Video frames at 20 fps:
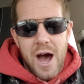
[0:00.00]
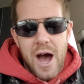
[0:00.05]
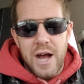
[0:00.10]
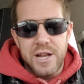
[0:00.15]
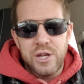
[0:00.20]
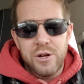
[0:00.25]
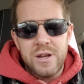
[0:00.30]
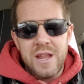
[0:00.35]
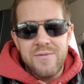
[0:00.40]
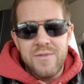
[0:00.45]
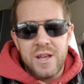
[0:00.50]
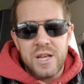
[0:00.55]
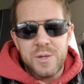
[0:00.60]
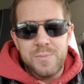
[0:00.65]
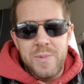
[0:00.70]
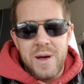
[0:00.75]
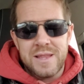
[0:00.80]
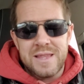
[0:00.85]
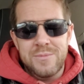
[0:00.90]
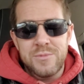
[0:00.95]
I don't even
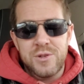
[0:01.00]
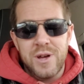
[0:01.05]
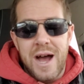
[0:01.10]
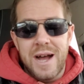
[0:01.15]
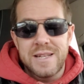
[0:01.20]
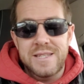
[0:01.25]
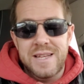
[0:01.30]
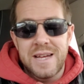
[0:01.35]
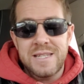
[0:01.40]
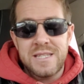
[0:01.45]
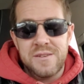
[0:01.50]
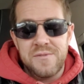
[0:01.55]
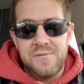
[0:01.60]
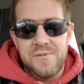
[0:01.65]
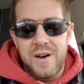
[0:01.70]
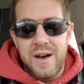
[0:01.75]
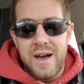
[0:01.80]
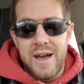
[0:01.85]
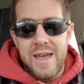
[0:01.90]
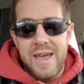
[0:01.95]
expect them to
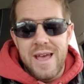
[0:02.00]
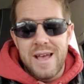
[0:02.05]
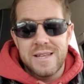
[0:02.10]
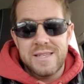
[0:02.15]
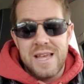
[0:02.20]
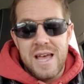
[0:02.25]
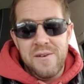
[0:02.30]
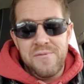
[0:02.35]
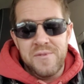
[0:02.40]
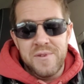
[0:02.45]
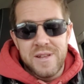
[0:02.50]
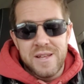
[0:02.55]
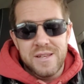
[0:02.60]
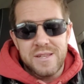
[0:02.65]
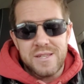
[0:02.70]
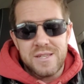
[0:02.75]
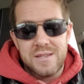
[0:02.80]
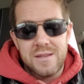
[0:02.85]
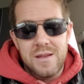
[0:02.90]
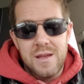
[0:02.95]
identify as
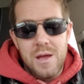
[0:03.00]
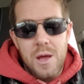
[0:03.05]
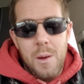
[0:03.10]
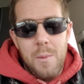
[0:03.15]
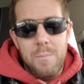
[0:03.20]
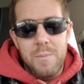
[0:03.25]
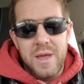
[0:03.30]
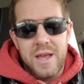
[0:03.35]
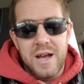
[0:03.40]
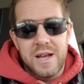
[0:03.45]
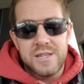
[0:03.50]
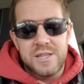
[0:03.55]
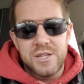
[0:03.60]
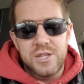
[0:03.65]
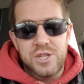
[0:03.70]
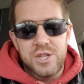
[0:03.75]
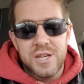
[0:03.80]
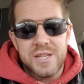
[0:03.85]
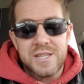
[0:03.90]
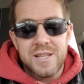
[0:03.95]
effinist, because
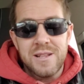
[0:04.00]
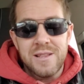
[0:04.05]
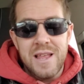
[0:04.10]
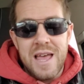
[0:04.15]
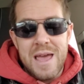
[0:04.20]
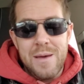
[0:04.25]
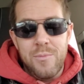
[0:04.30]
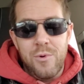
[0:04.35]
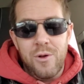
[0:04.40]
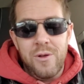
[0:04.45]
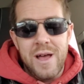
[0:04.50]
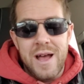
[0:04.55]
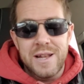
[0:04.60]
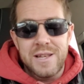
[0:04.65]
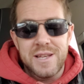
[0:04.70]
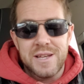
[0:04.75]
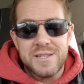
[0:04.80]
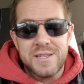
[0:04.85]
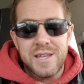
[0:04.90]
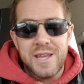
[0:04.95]
it's just a label
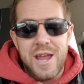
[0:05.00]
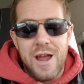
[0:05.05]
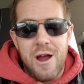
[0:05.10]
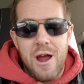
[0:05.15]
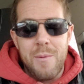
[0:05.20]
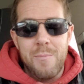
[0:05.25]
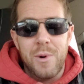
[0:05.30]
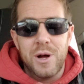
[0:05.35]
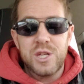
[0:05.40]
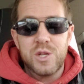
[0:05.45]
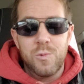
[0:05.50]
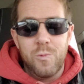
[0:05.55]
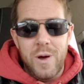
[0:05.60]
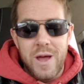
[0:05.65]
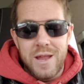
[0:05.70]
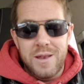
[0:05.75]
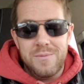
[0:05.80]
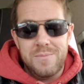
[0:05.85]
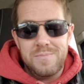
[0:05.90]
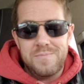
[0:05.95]
and doesn't carry much
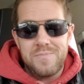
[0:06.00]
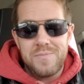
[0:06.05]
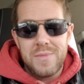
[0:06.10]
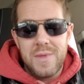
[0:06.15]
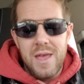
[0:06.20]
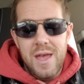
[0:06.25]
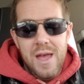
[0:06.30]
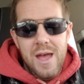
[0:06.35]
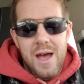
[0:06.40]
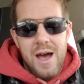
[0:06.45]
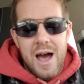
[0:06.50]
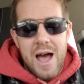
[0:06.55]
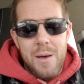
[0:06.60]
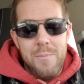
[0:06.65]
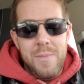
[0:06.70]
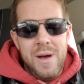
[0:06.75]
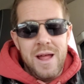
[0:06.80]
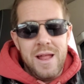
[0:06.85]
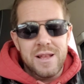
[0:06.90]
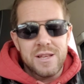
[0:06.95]
weight. I've
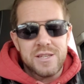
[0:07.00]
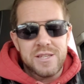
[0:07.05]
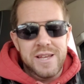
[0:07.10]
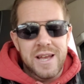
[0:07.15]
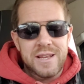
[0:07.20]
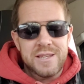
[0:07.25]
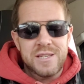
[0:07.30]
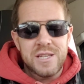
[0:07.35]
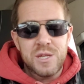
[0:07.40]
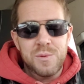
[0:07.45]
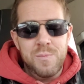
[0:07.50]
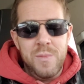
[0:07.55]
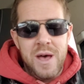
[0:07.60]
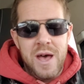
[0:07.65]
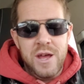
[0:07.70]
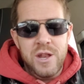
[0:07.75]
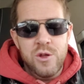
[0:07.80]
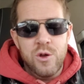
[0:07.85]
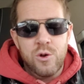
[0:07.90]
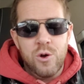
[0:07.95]
met sexist
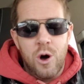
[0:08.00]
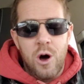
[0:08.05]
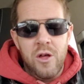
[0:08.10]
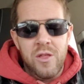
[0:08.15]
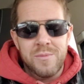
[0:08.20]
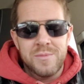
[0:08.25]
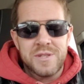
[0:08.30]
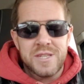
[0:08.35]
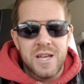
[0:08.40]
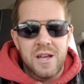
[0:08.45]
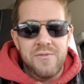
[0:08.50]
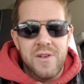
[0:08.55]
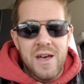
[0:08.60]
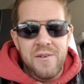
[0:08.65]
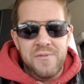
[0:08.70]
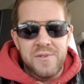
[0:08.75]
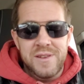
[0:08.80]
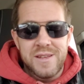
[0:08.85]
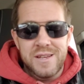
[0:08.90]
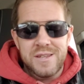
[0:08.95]
men who call themselves
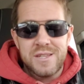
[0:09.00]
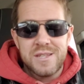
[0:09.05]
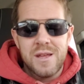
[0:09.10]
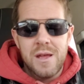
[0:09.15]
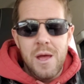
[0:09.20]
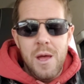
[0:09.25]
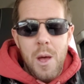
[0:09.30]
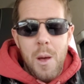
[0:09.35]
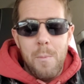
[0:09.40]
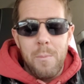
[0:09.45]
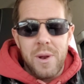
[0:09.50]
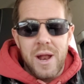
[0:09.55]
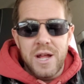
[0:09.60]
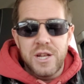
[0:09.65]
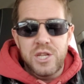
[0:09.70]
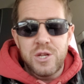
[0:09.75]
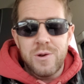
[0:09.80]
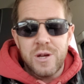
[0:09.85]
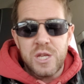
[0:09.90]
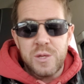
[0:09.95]
effinist, but I
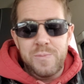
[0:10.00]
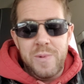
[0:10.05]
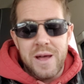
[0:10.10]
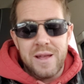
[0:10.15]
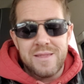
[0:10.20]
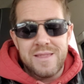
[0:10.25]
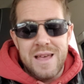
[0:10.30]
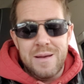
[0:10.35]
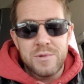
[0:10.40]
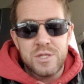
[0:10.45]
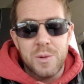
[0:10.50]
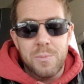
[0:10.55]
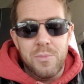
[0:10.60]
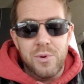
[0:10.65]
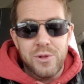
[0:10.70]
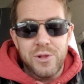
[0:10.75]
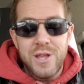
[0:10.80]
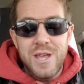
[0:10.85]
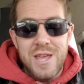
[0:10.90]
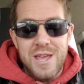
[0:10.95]
do expect them to
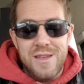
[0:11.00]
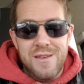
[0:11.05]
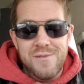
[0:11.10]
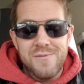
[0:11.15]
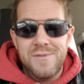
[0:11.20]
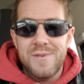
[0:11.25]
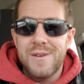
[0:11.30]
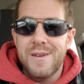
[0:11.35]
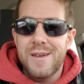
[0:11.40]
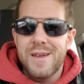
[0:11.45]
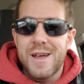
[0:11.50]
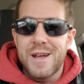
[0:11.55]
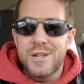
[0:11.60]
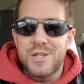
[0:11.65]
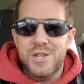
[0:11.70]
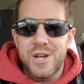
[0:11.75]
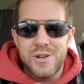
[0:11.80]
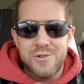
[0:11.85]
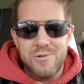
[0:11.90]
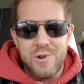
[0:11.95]
believe in
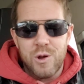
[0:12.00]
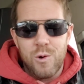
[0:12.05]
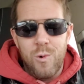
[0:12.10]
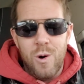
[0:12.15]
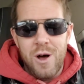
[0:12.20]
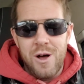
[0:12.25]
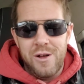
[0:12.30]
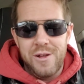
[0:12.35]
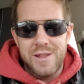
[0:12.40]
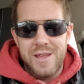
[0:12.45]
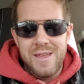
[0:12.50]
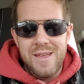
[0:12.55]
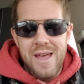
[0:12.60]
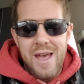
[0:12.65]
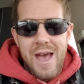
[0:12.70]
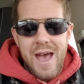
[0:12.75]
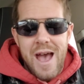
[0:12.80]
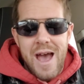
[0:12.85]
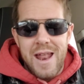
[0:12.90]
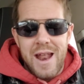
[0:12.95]
gender equality,
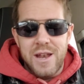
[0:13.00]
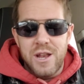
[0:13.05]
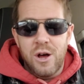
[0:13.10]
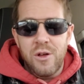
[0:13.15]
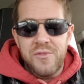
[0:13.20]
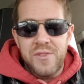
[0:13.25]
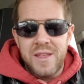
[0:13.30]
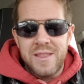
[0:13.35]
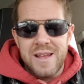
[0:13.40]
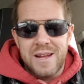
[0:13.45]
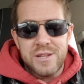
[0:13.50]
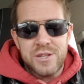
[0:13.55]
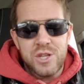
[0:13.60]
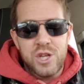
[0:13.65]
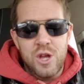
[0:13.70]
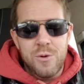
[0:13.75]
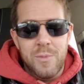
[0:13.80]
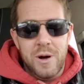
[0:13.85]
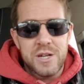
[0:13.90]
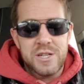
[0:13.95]
and I don't think that's
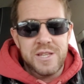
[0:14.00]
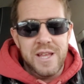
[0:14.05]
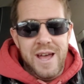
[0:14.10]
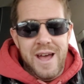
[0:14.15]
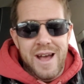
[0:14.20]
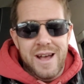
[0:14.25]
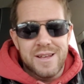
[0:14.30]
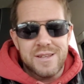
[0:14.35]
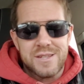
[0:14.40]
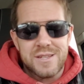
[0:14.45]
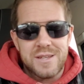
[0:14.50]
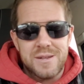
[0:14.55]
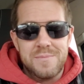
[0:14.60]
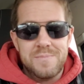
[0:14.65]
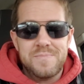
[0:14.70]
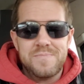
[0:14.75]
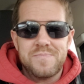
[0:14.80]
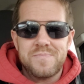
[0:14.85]
too much to ask.